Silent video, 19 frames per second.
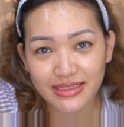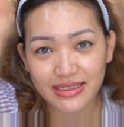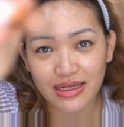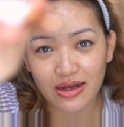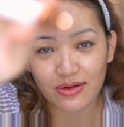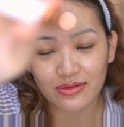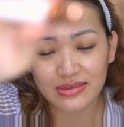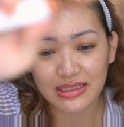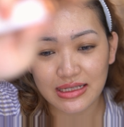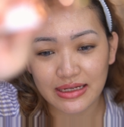
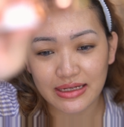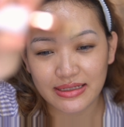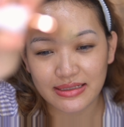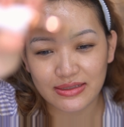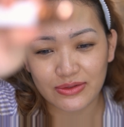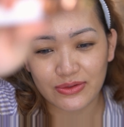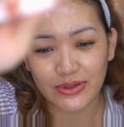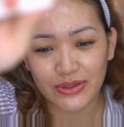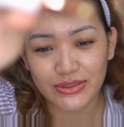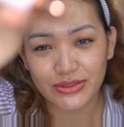sounds like it's
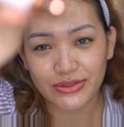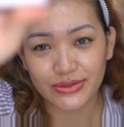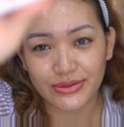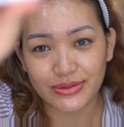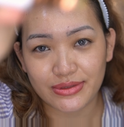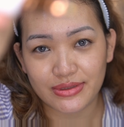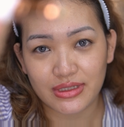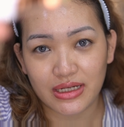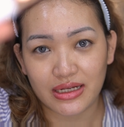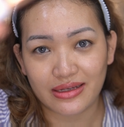going to,
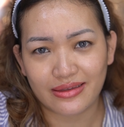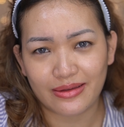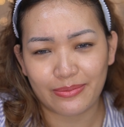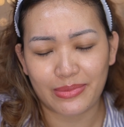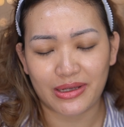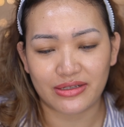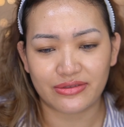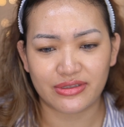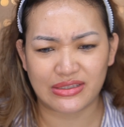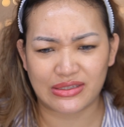like the
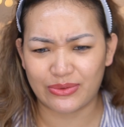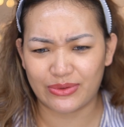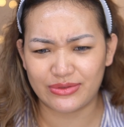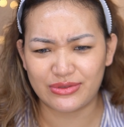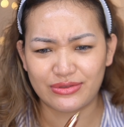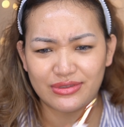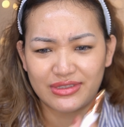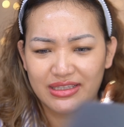battery is going to